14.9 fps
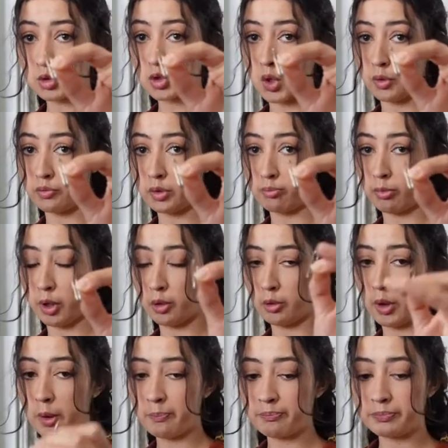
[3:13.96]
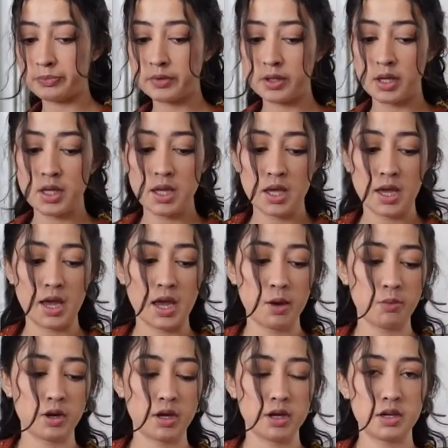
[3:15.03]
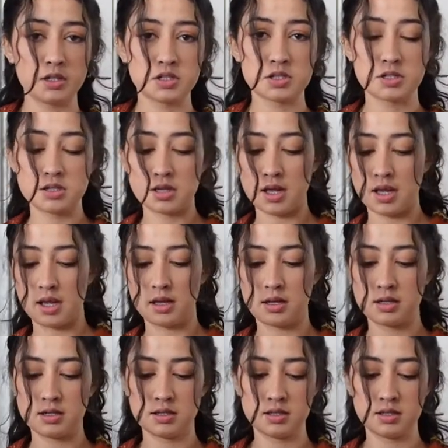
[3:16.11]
Safety pin, okay. And we're gonna just like